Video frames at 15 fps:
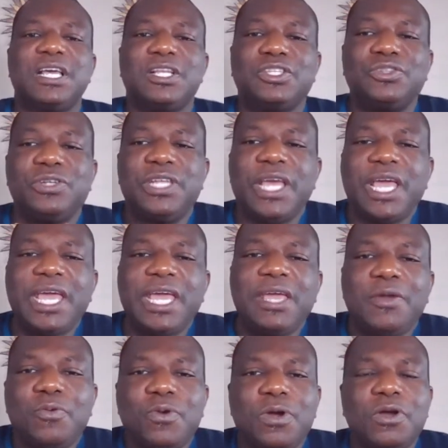
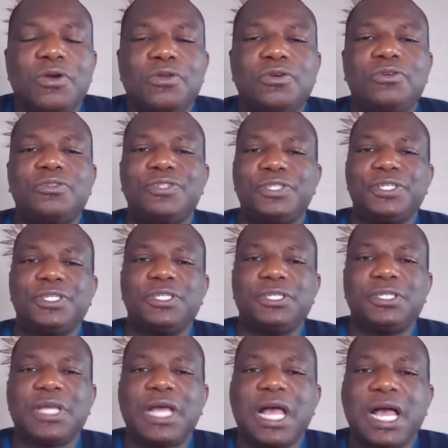Today, we're going to continue
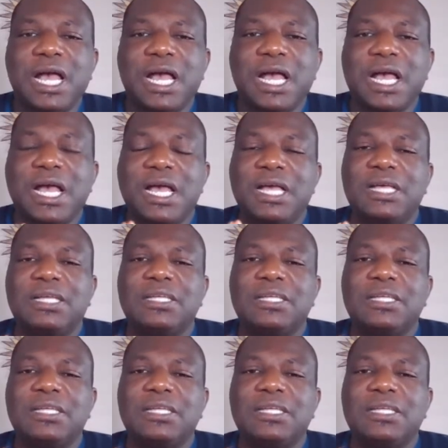uh,